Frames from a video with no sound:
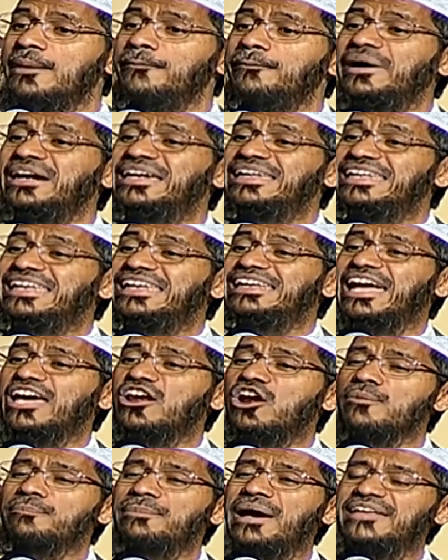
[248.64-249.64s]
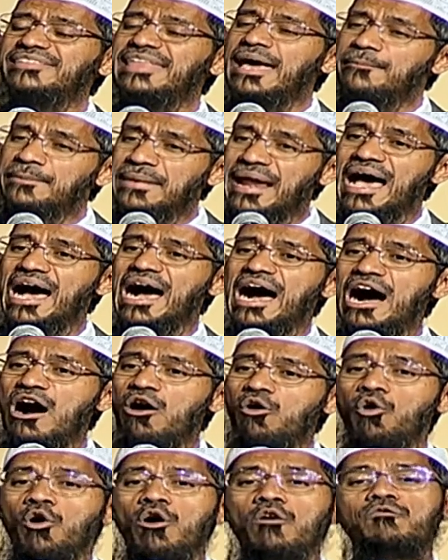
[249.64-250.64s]
but ye cannot bear them
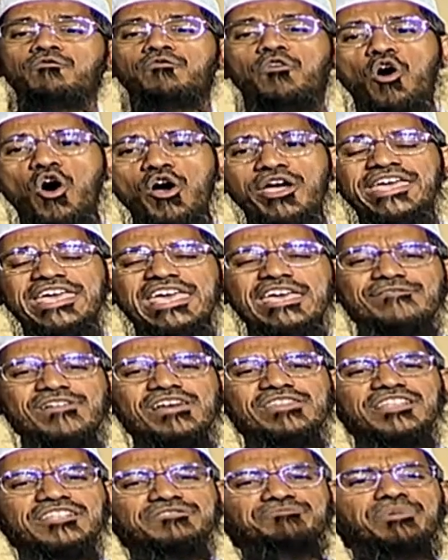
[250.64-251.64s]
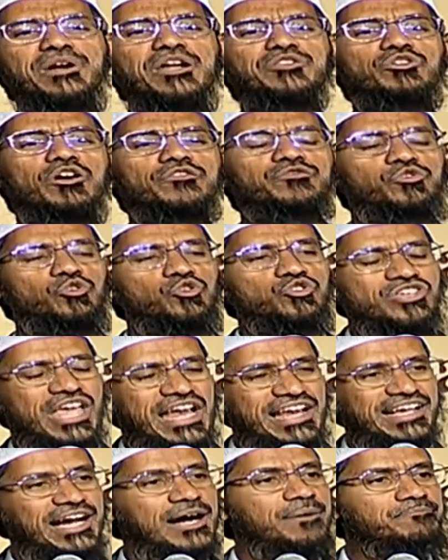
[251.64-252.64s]
now. For he, when the Spirit of truth
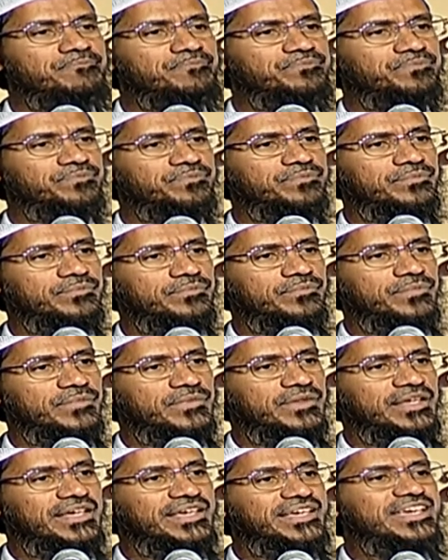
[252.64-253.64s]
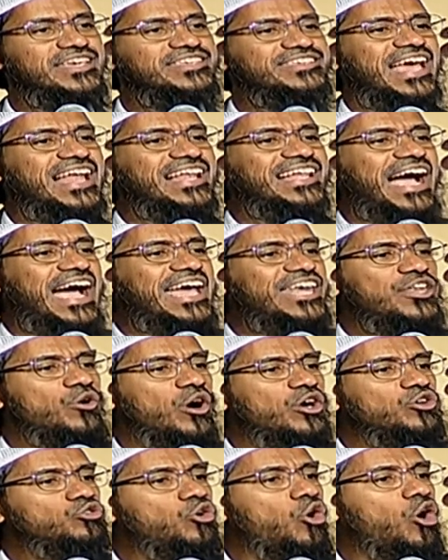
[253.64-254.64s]
shall come, he shall guide you
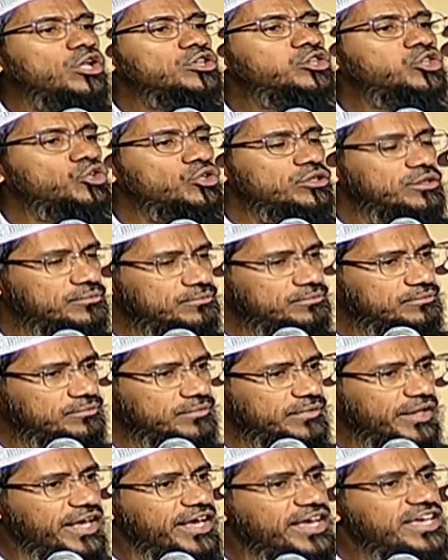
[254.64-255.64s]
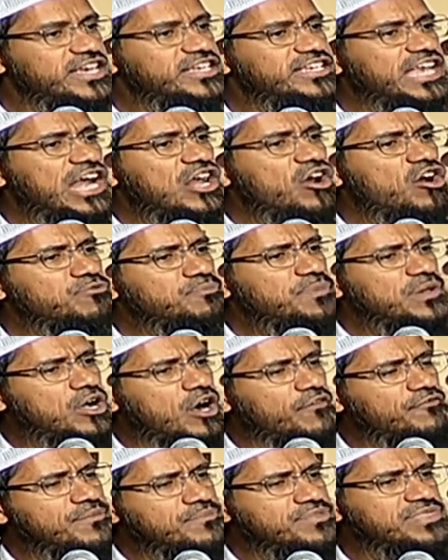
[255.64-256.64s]
unto all truth. He shall not speak
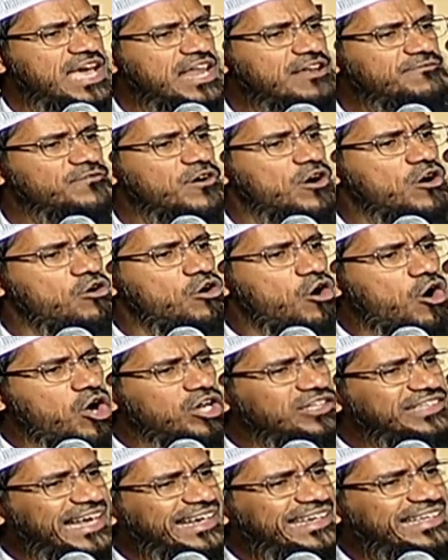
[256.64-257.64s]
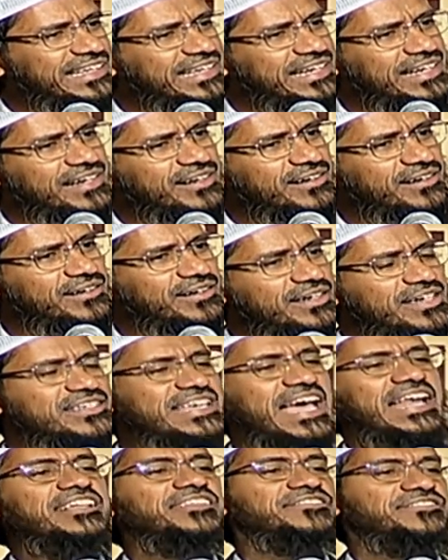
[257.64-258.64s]
of himself. All that he hear
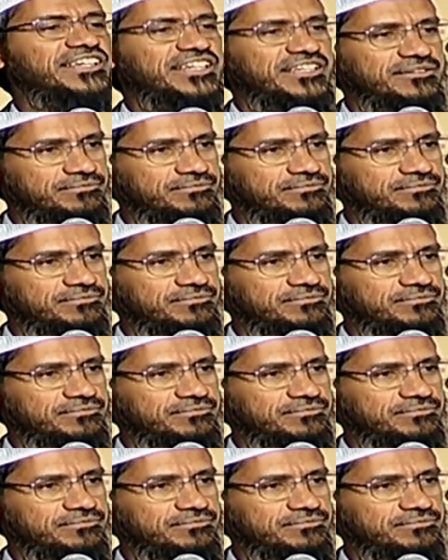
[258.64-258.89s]
shall he say.